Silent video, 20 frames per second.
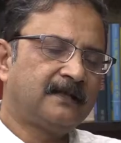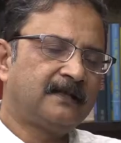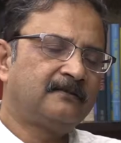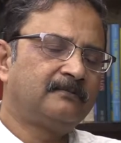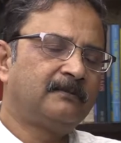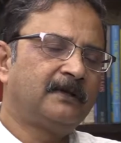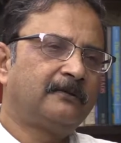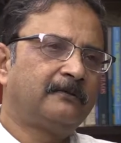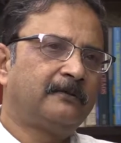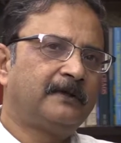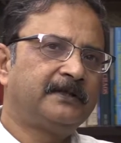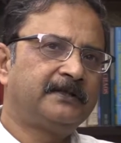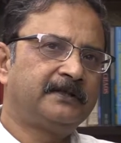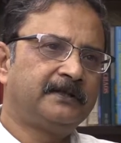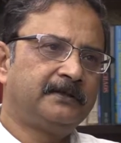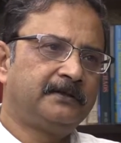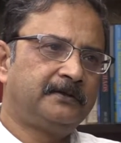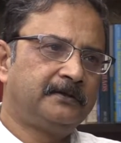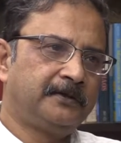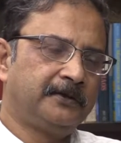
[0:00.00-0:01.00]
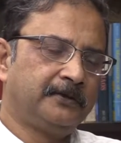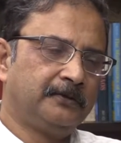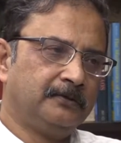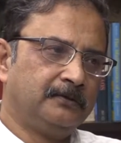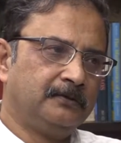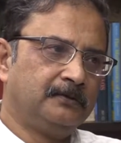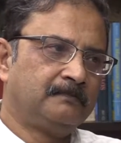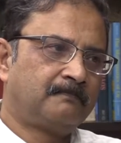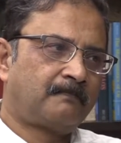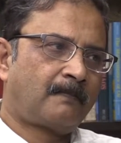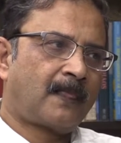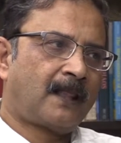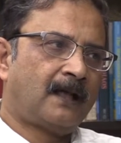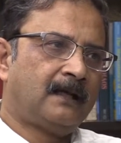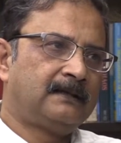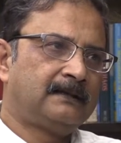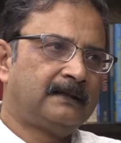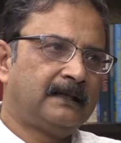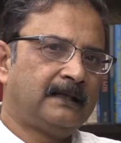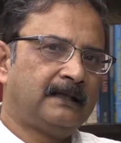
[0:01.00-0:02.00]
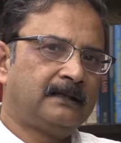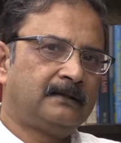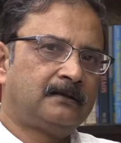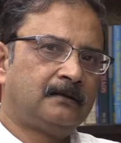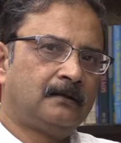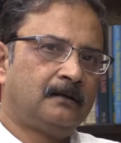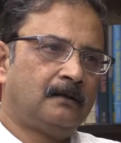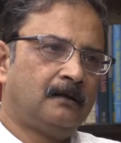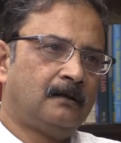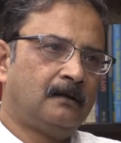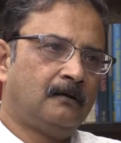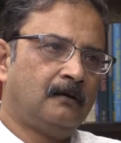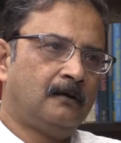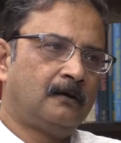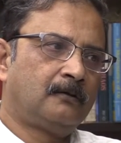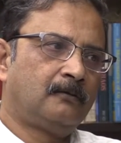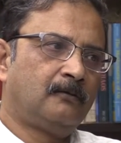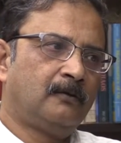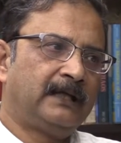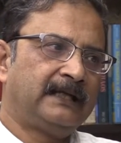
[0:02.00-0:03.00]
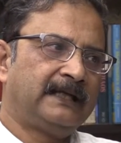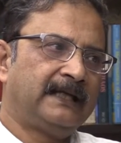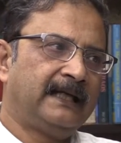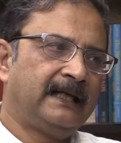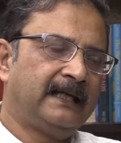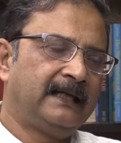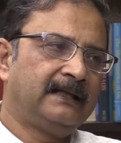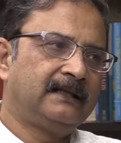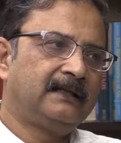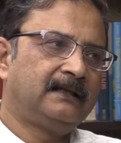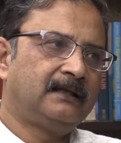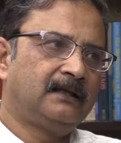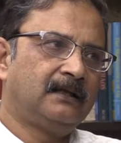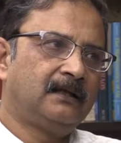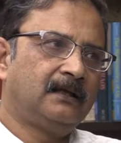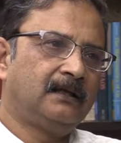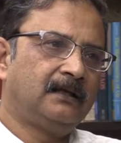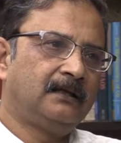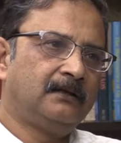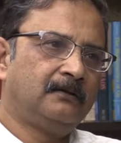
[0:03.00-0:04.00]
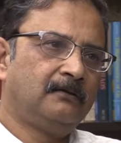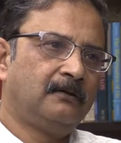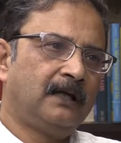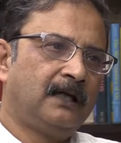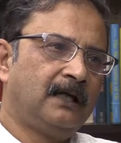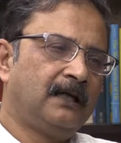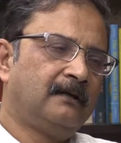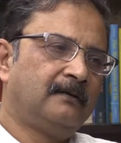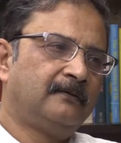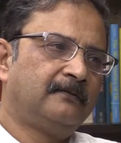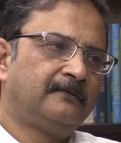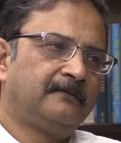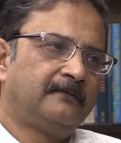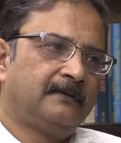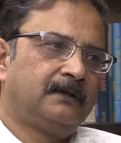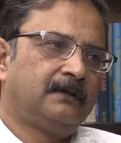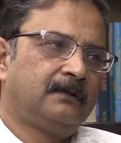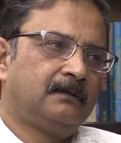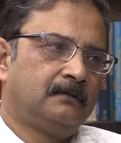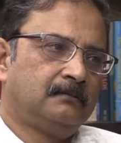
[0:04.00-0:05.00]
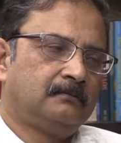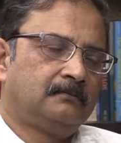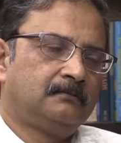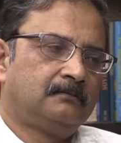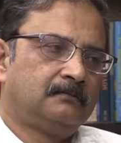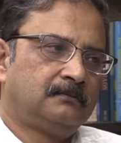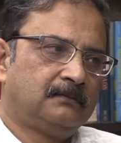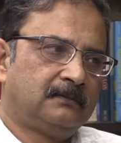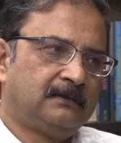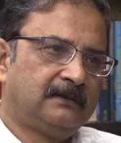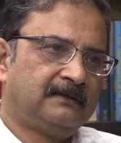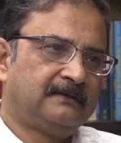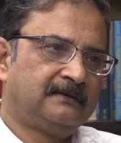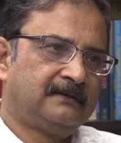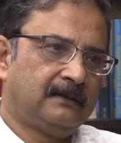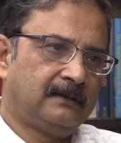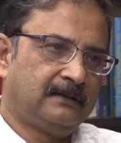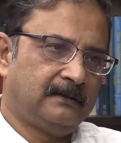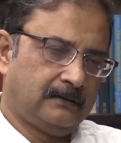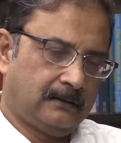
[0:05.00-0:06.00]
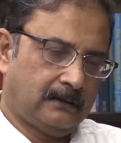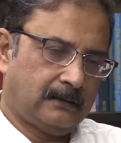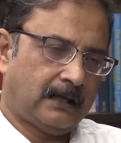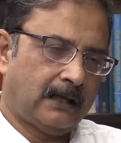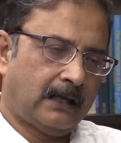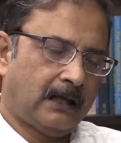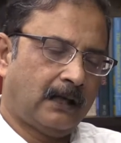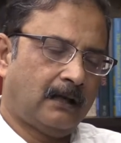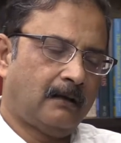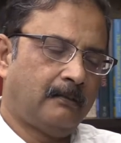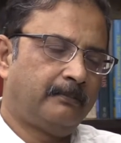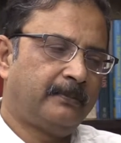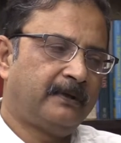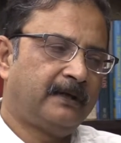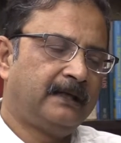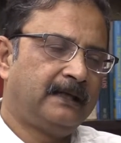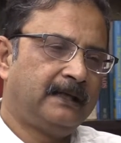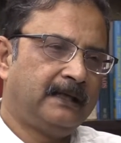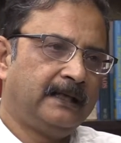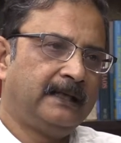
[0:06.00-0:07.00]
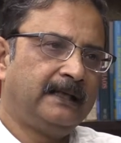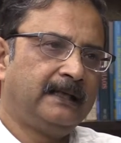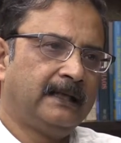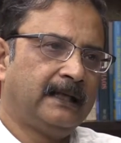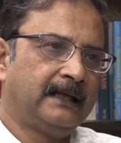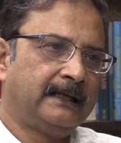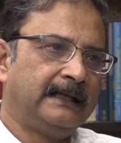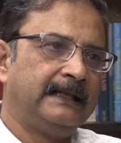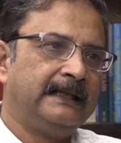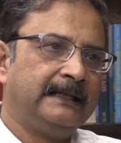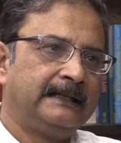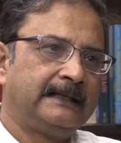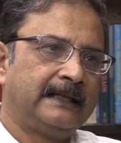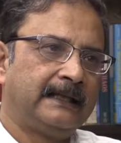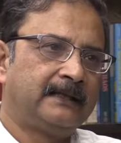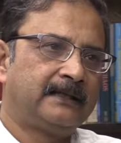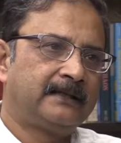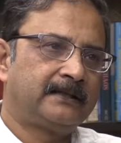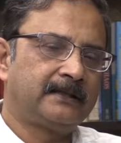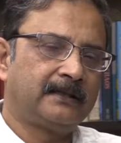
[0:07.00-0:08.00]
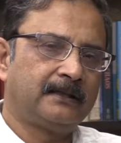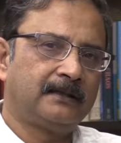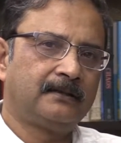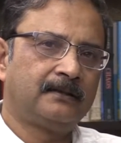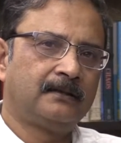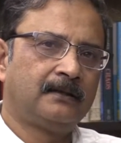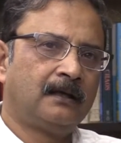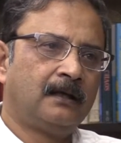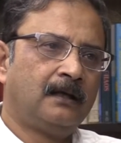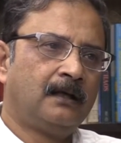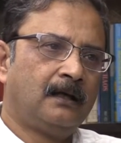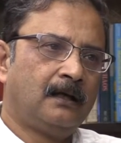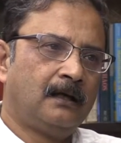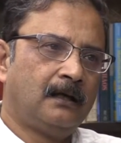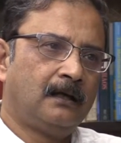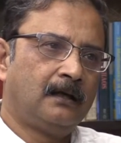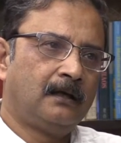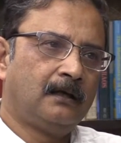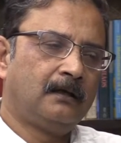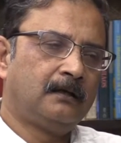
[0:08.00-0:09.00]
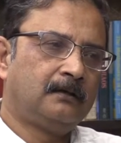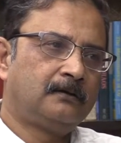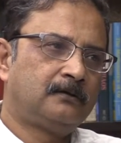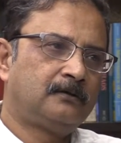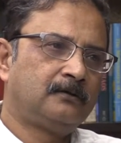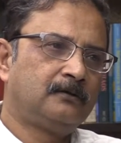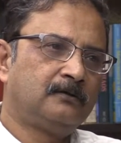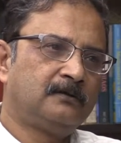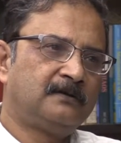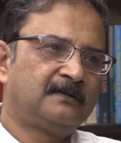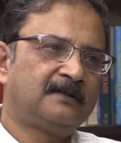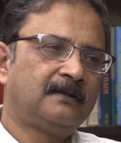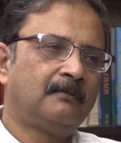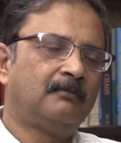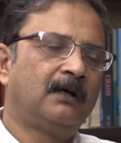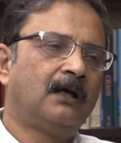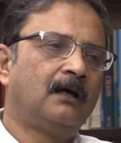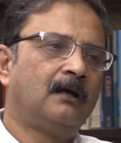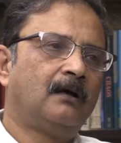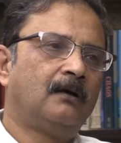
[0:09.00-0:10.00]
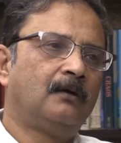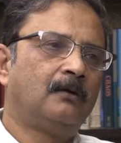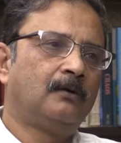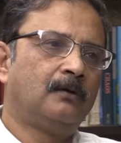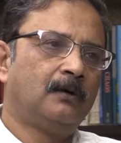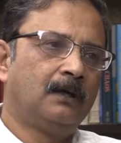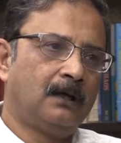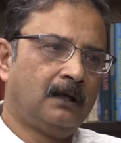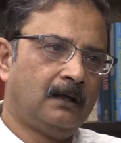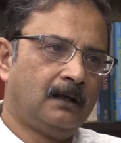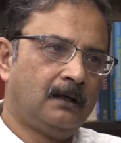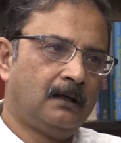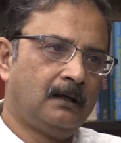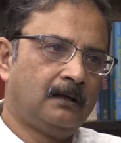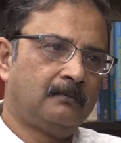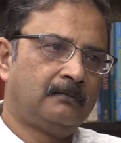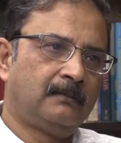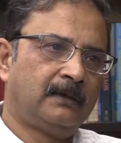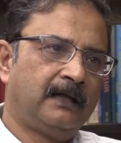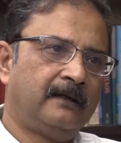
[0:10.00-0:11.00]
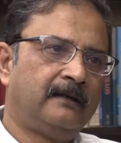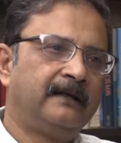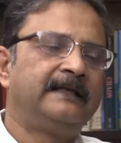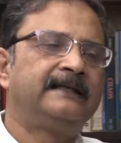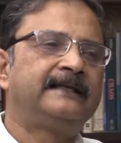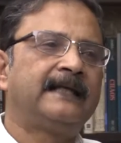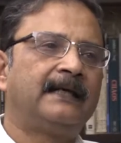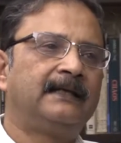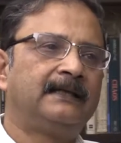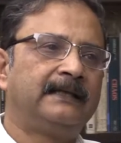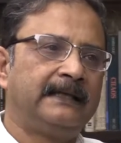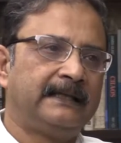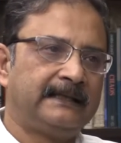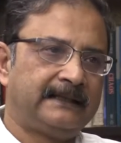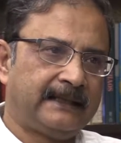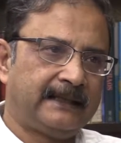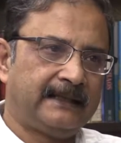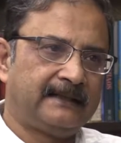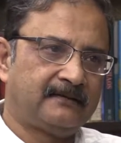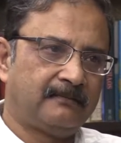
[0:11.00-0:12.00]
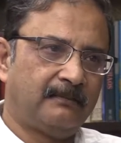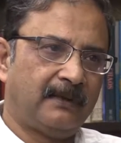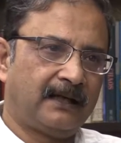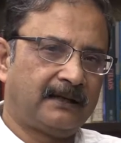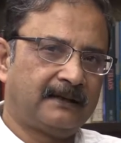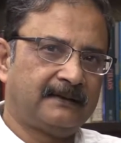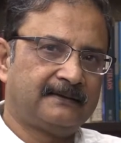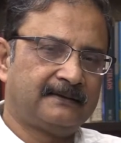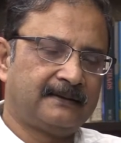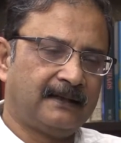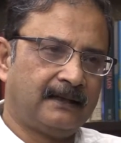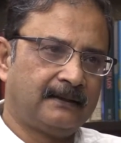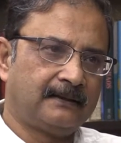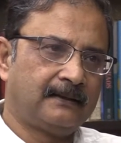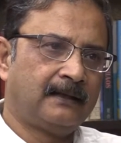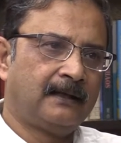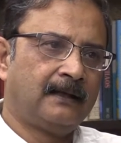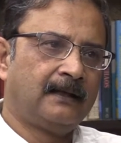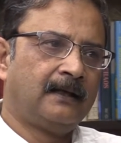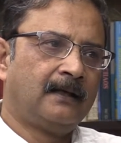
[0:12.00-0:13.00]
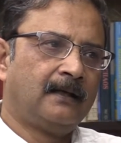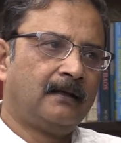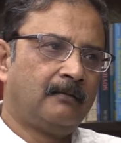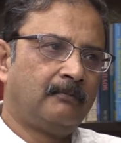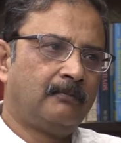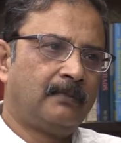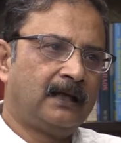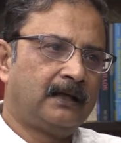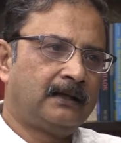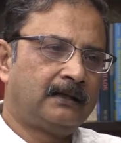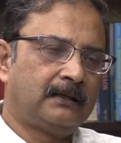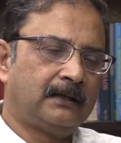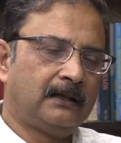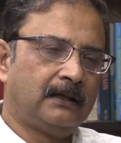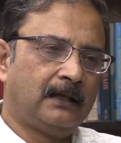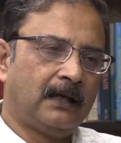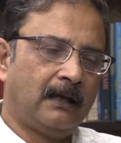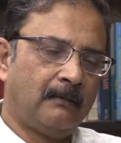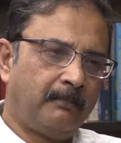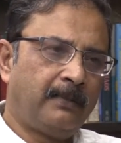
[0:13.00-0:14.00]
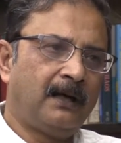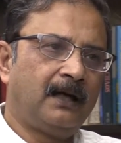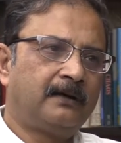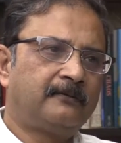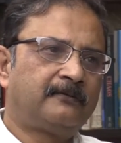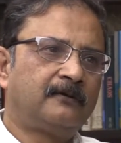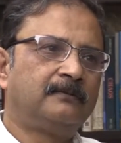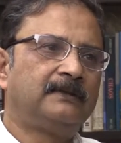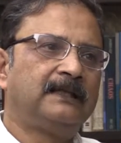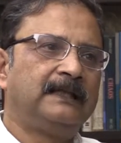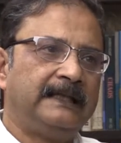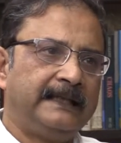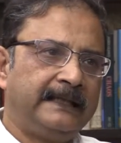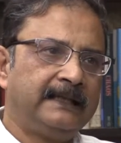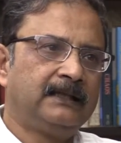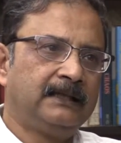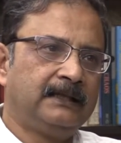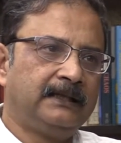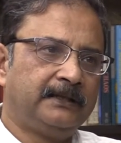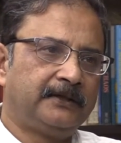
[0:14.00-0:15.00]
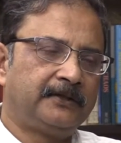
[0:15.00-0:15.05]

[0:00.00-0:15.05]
that's my question yeah. to you, that uh, on one hand uh, you have uh, apparently an intention uh, to somehow uh, retaliate against Pakistan, yes. but uh, apart from the legal